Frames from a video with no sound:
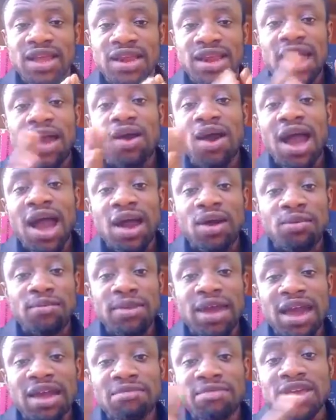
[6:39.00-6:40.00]
Now, I
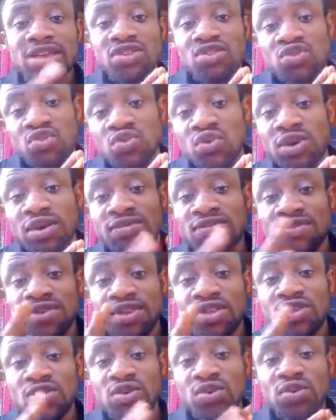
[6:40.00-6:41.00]
may do a
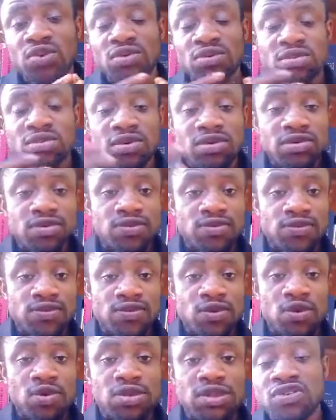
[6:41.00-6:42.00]
video
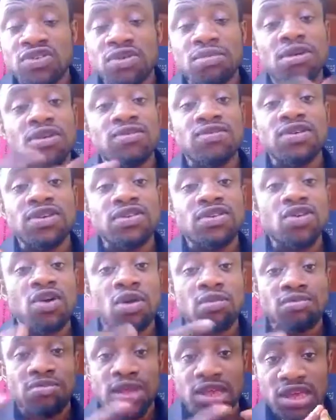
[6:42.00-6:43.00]
for some of these
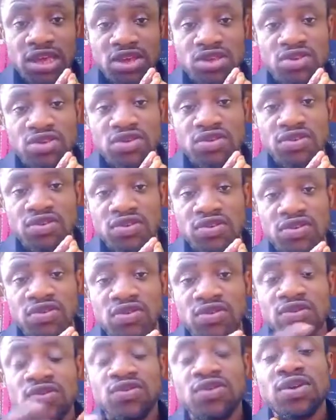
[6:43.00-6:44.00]
complications
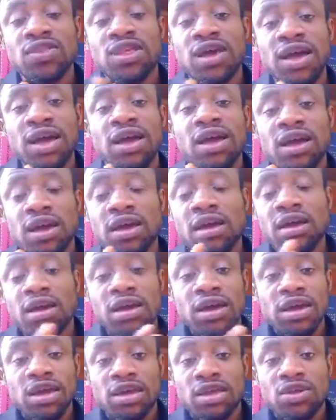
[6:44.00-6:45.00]
to further,
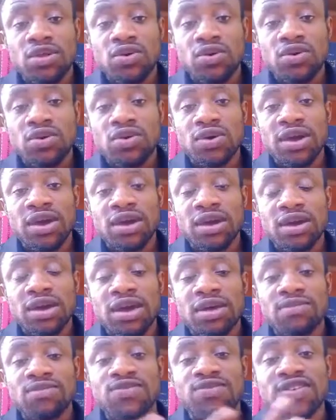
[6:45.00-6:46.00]

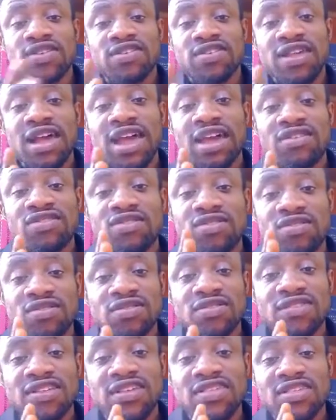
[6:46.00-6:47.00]
emphasize on
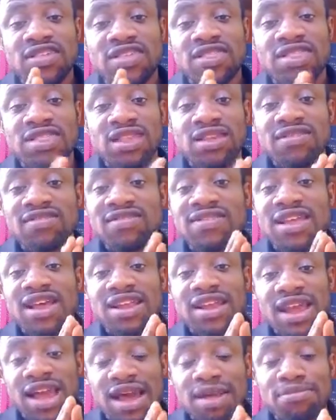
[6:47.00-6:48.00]
certain things that
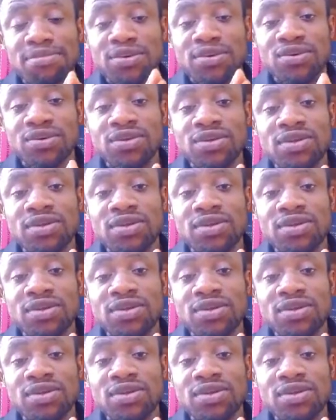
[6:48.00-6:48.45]
happen